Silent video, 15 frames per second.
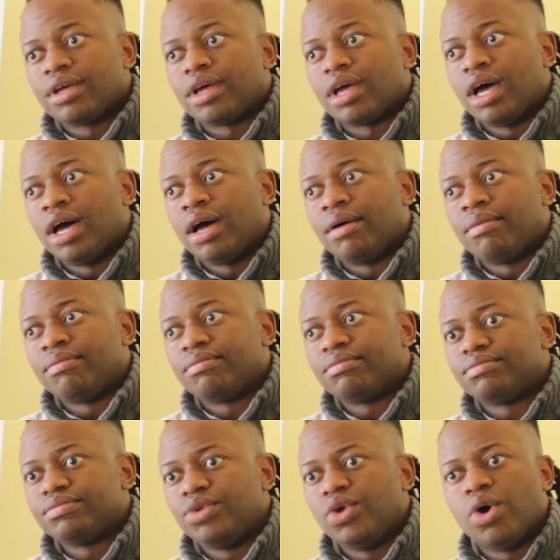
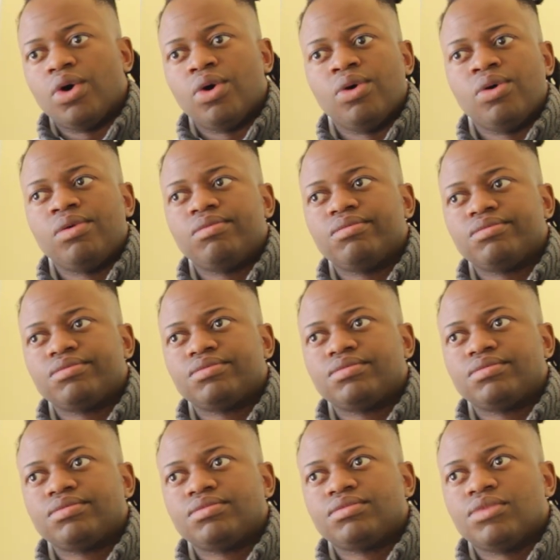No
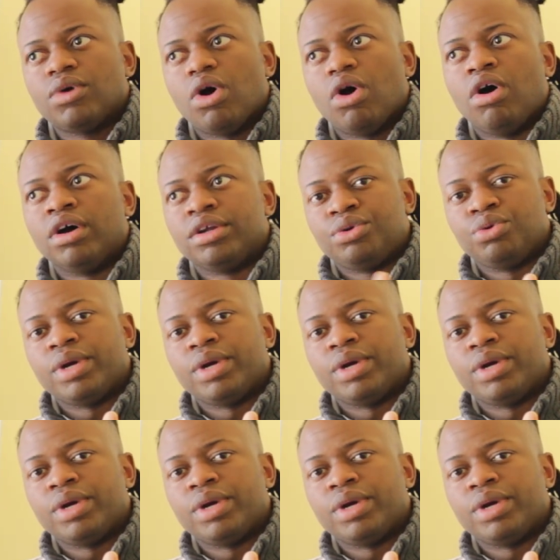odd